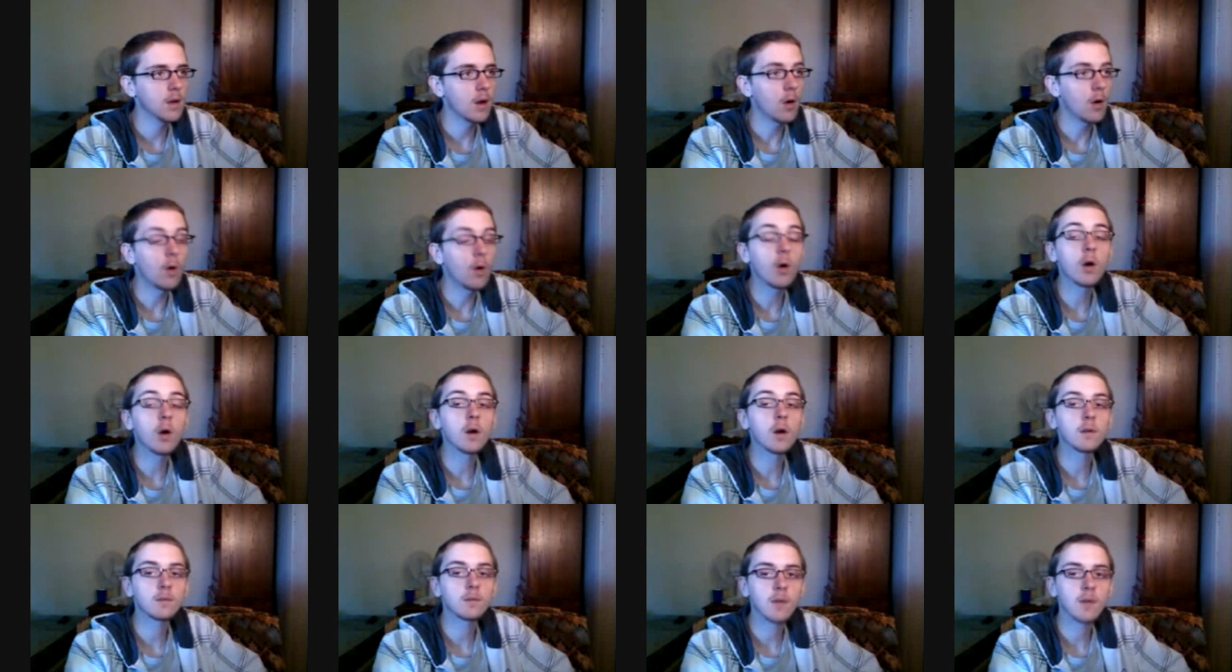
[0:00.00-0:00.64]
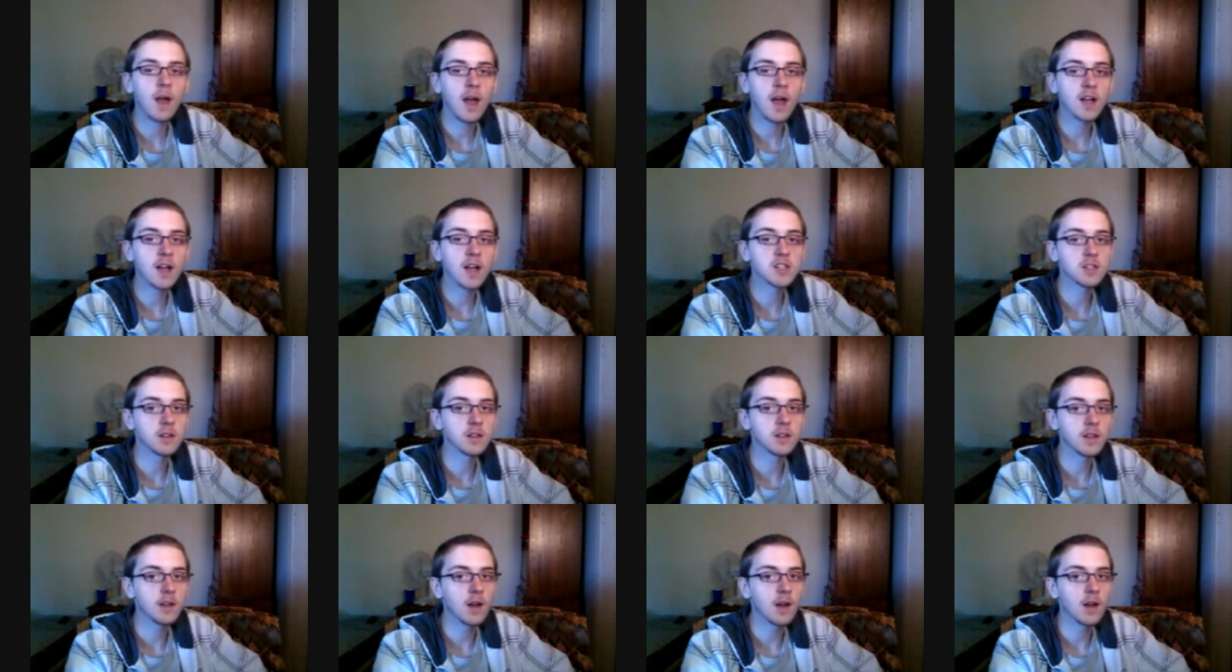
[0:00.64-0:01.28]
or,
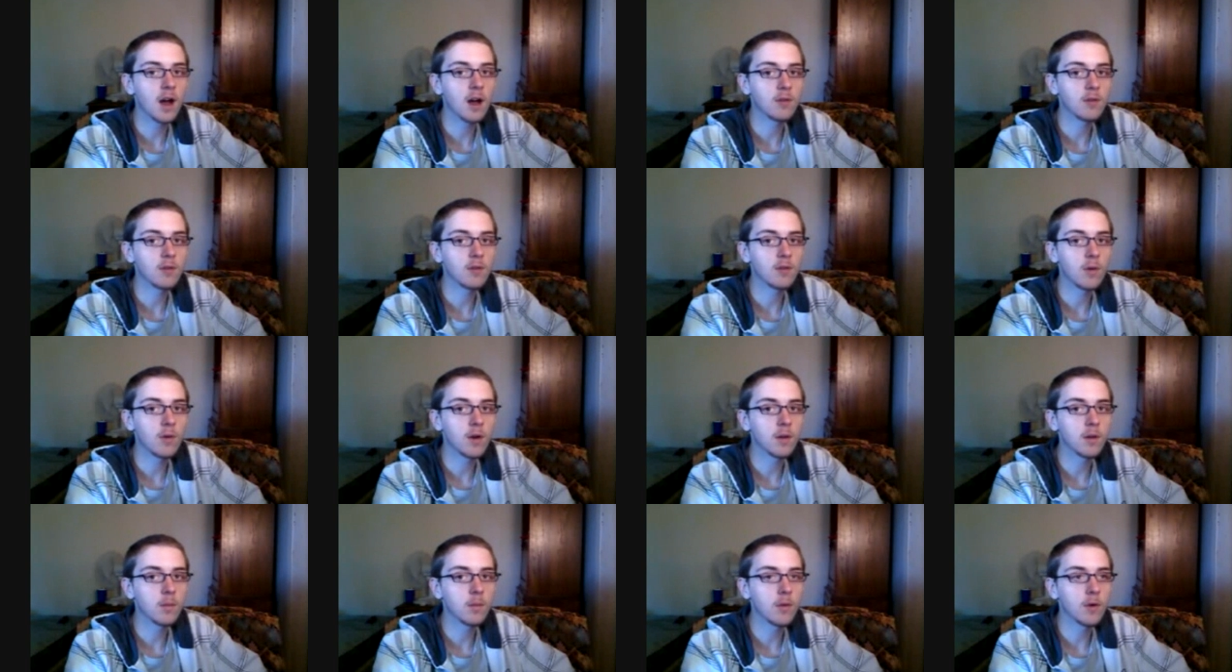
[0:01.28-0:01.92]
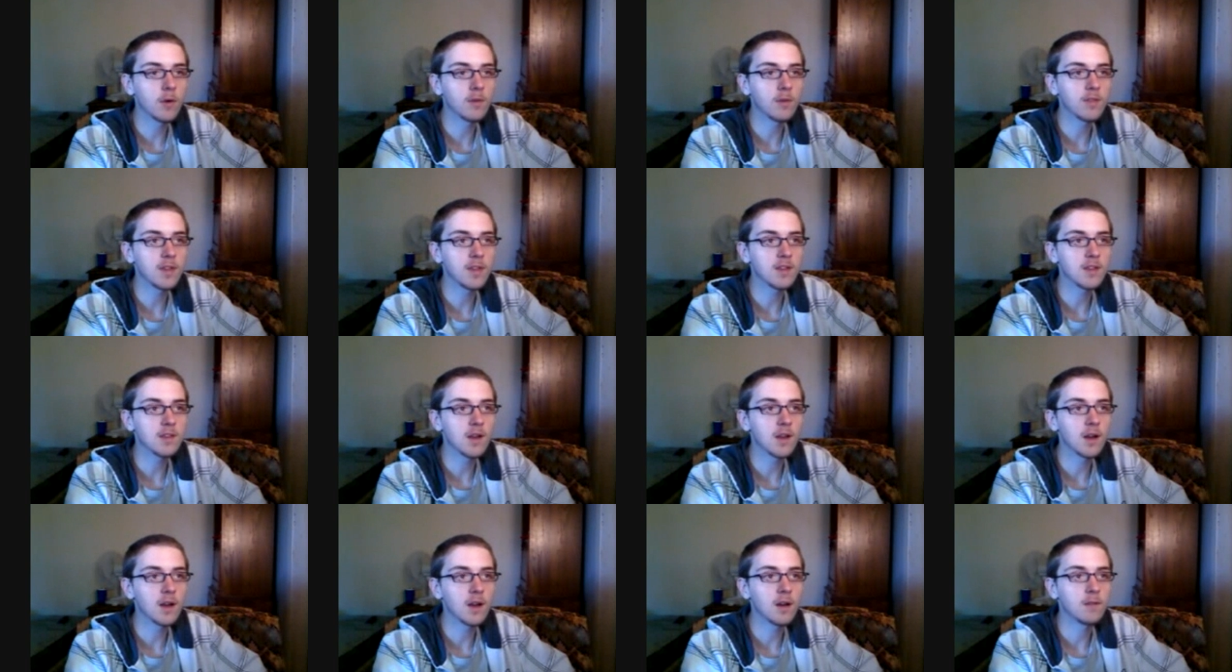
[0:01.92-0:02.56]
actually, I've wanted more of these
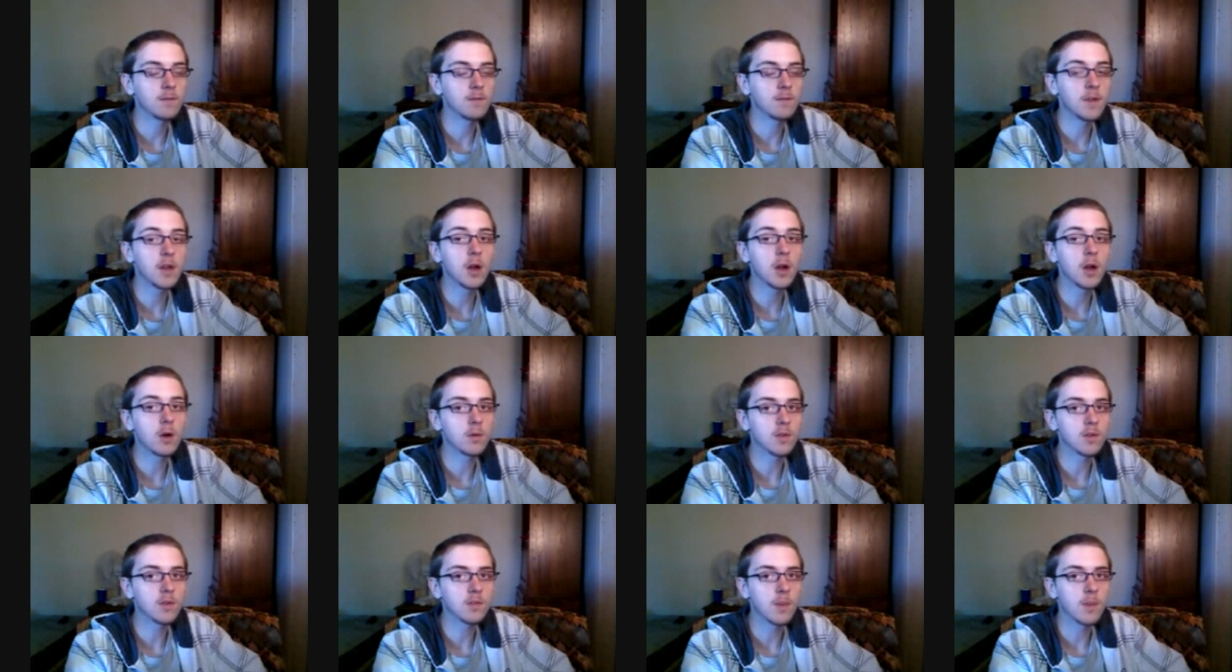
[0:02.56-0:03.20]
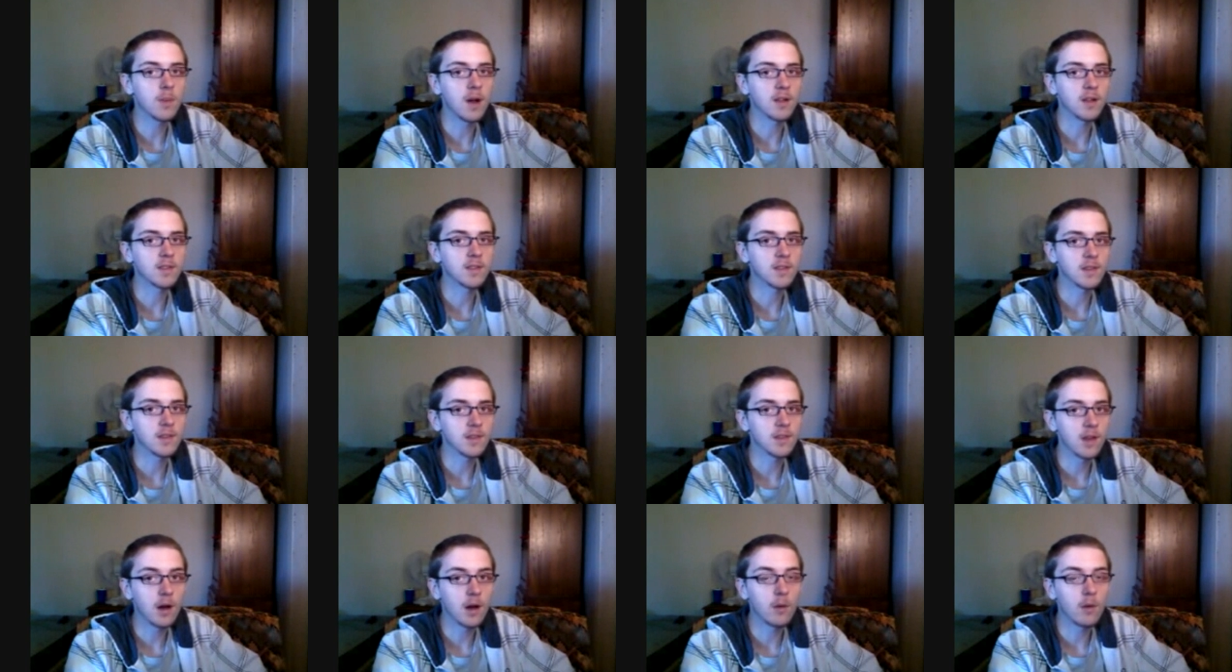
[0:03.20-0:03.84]
video responses.
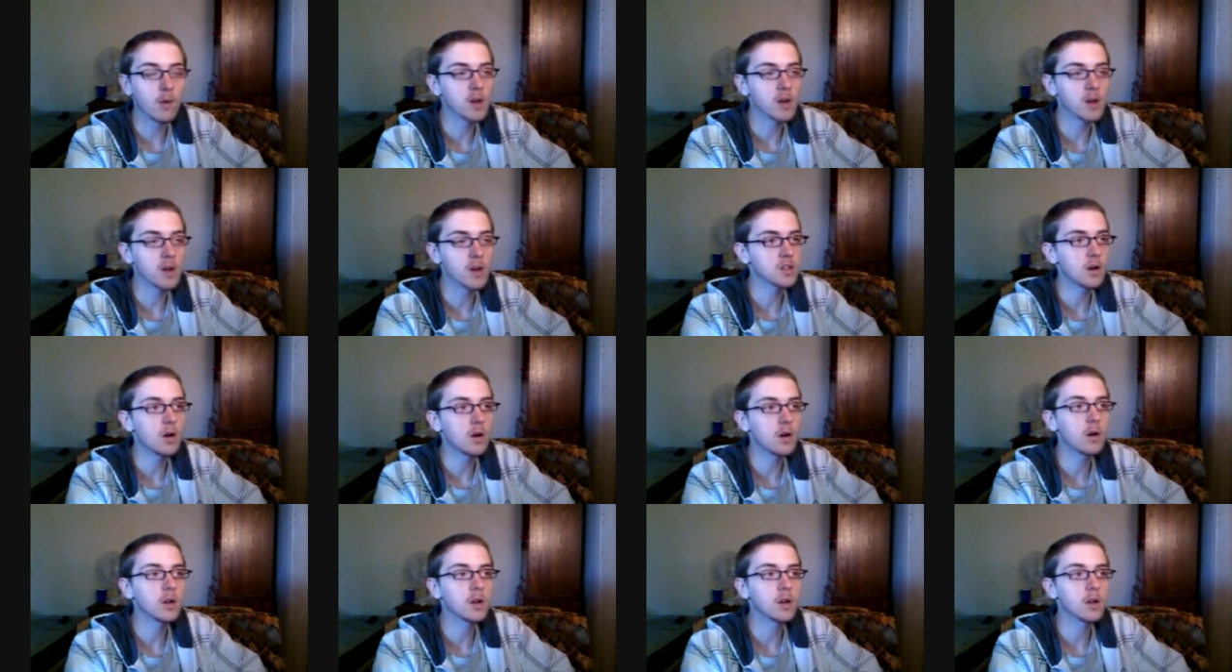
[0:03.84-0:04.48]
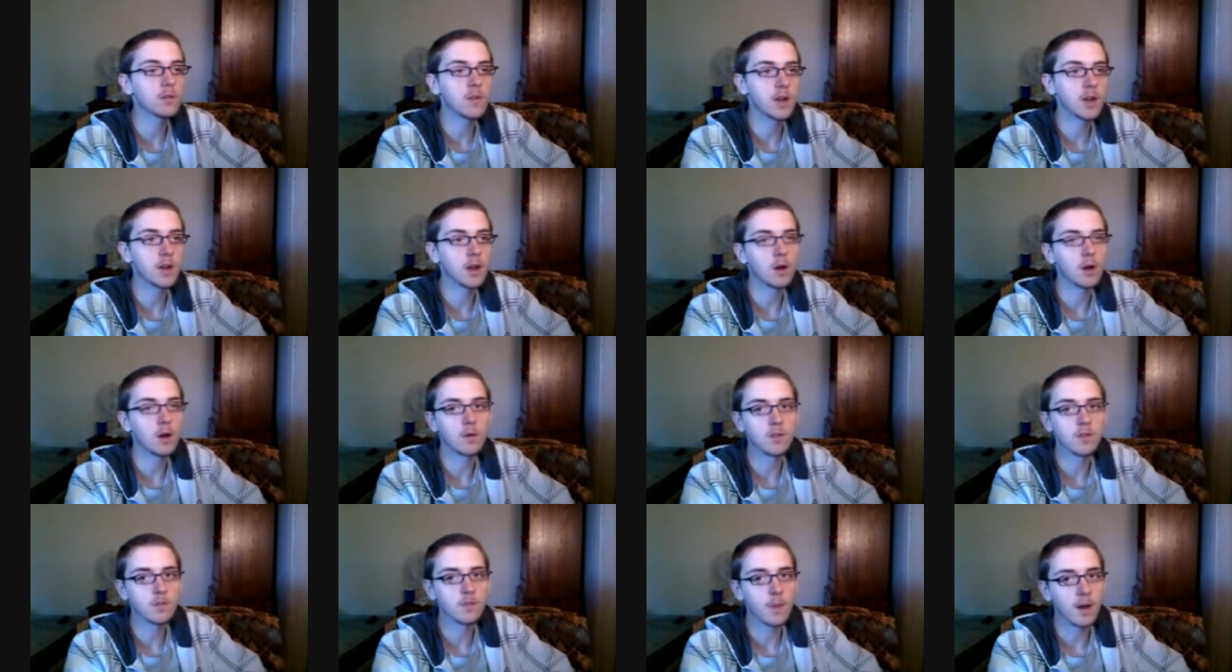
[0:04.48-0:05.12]
I'll watch all your
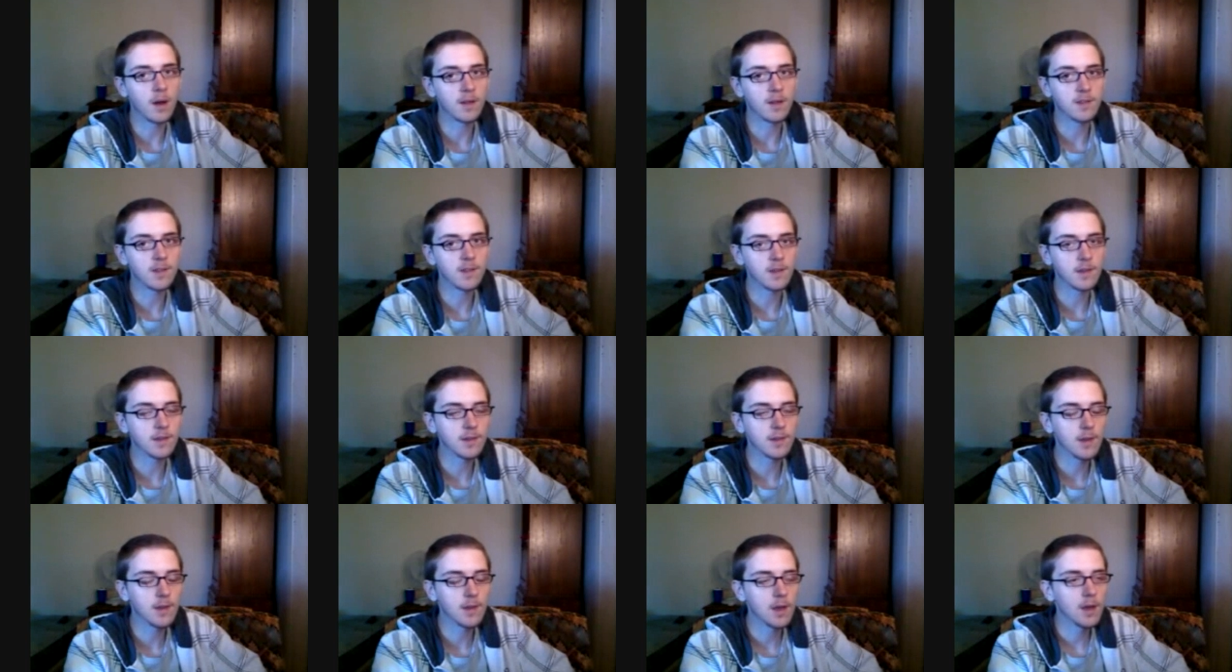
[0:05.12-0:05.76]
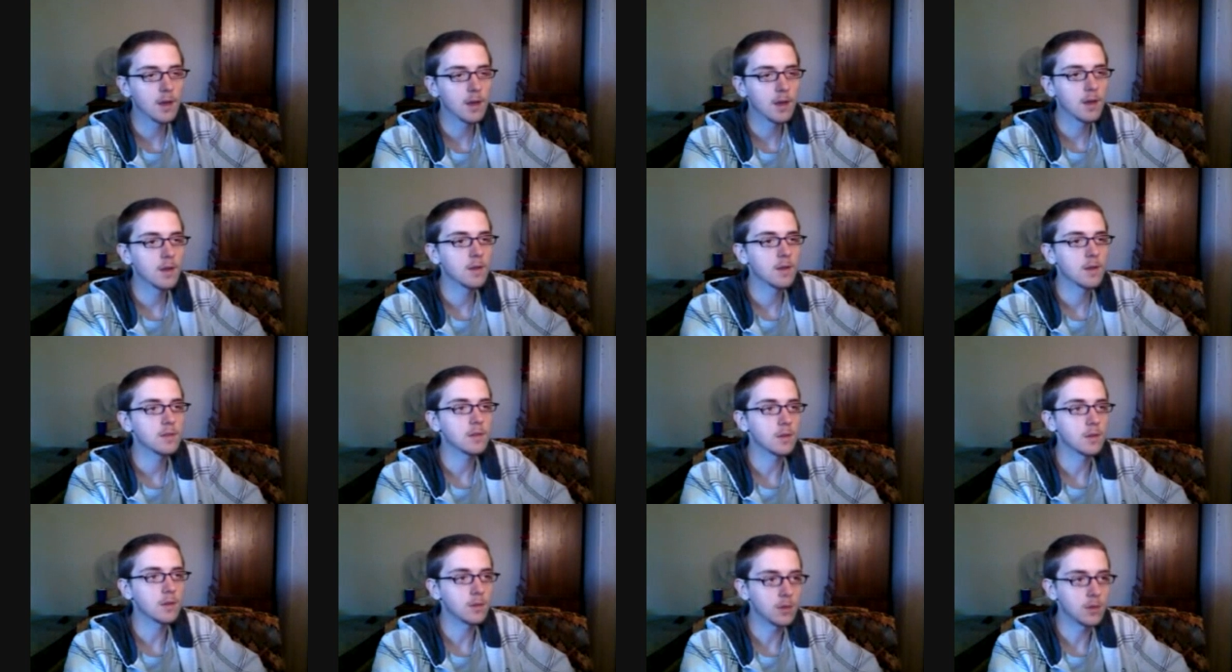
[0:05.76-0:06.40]
video responses,
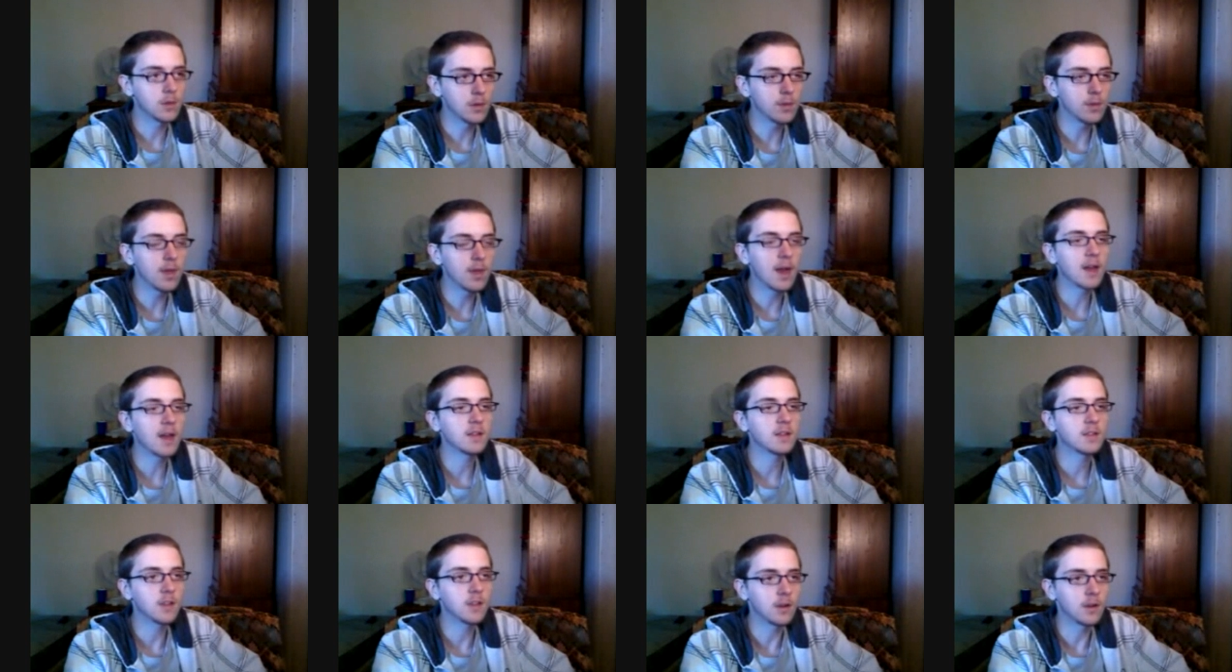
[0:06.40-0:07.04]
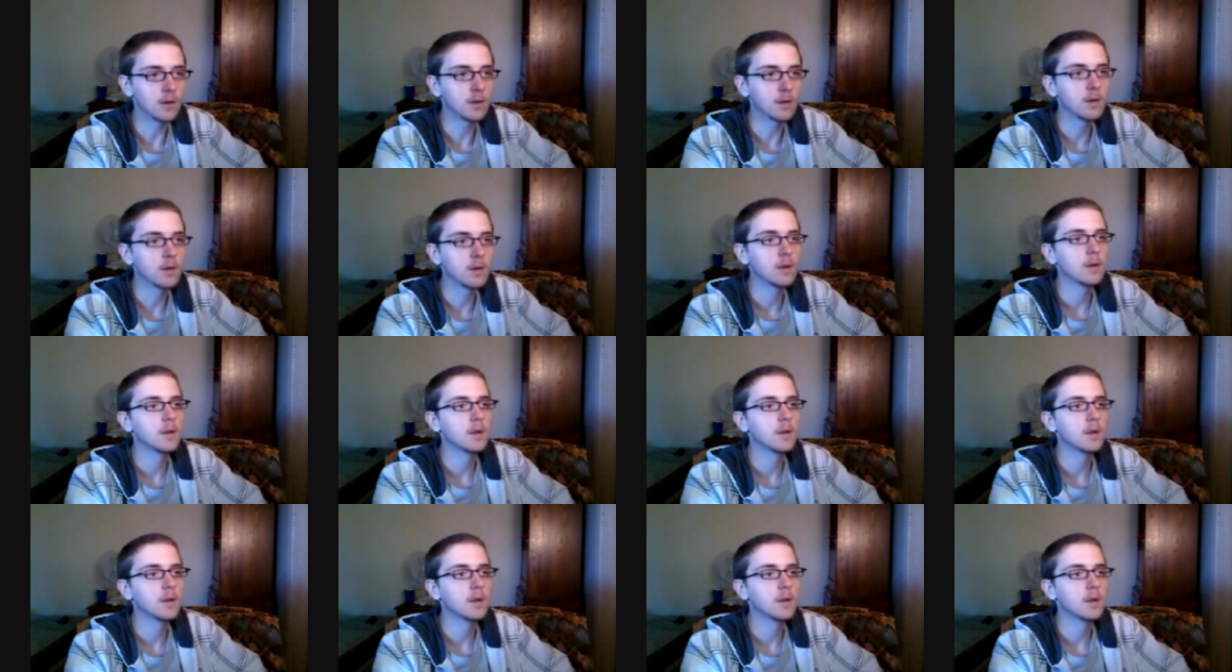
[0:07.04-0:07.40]
so do that too.